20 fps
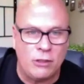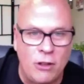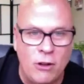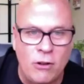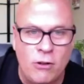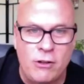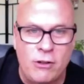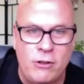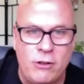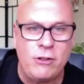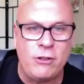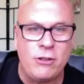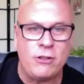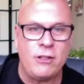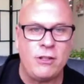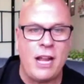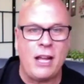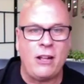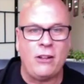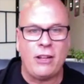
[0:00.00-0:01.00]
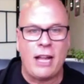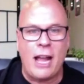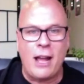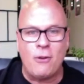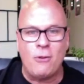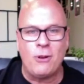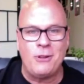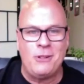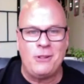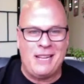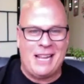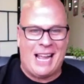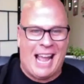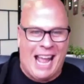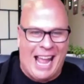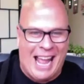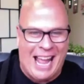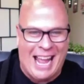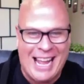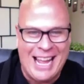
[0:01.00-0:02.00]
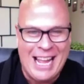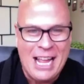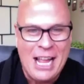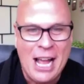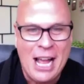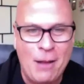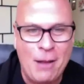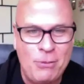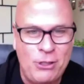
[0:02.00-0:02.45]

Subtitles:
Logan. You just nailed that one. I'm still on